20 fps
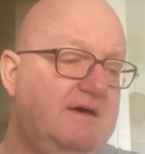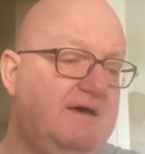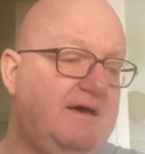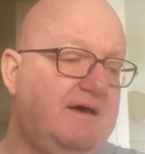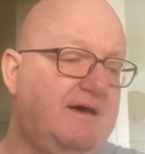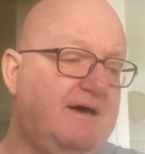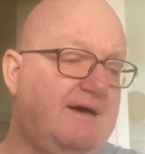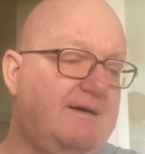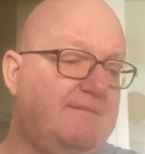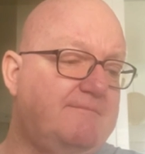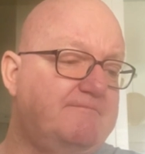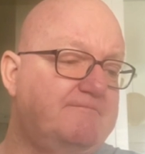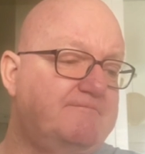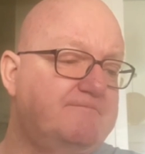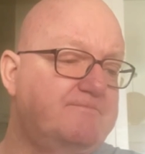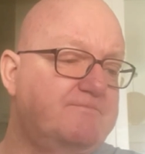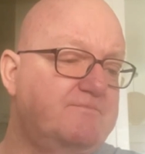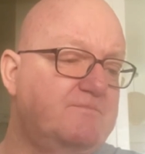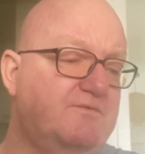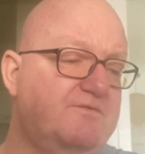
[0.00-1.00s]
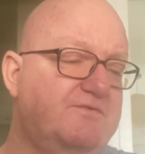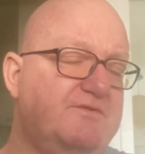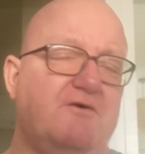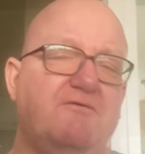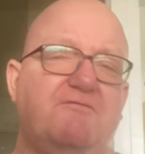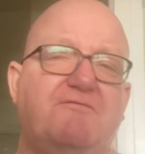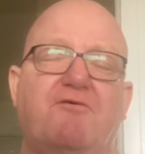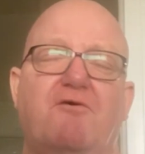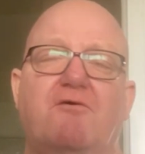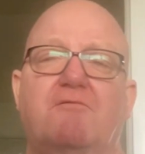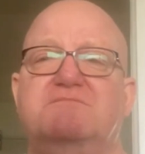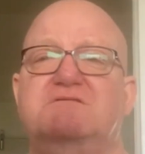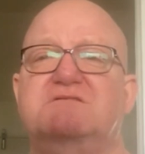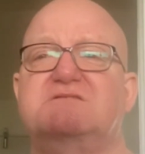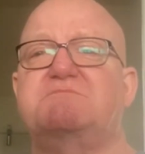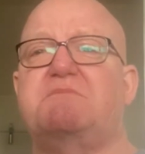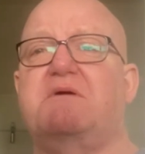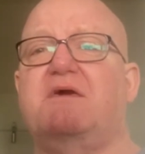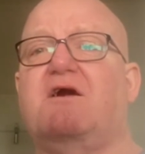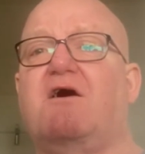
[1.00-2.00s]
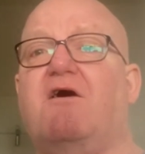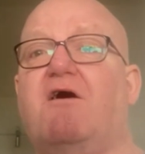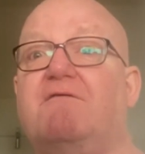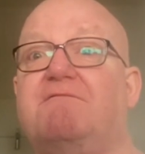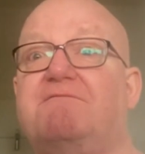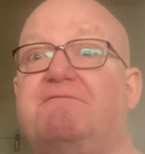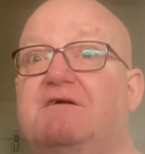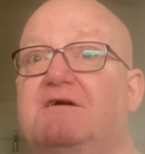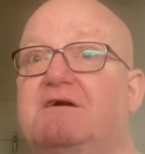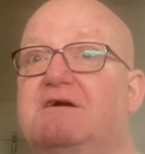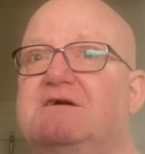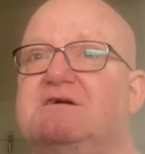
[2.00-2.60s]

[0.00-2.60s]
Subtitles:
with no form to speak of.